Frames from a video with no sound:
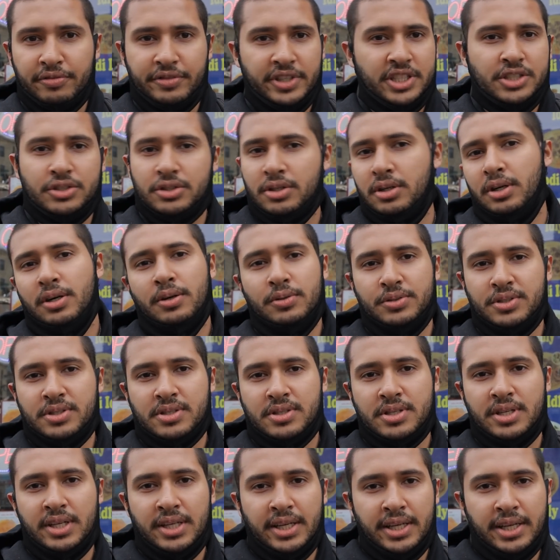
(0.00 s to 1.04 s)
of East
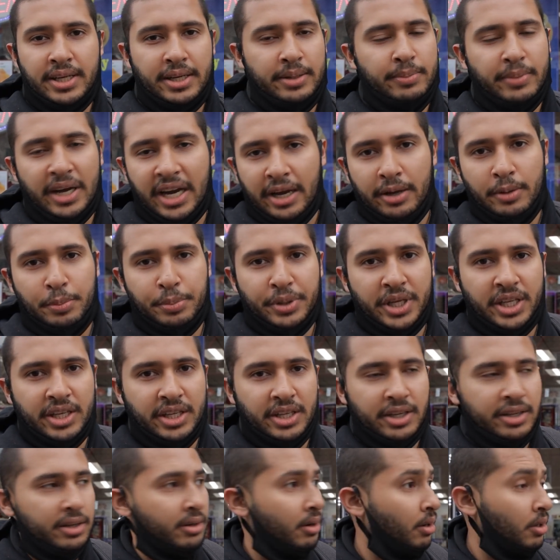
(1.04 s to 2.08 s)
Coast, in my
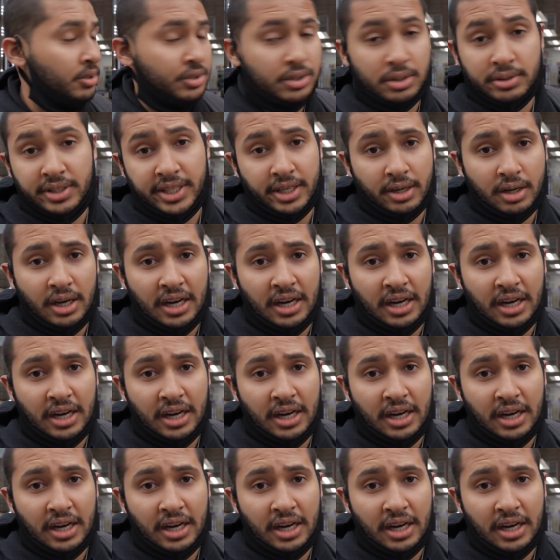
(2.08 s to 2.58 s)
opinion. Also, their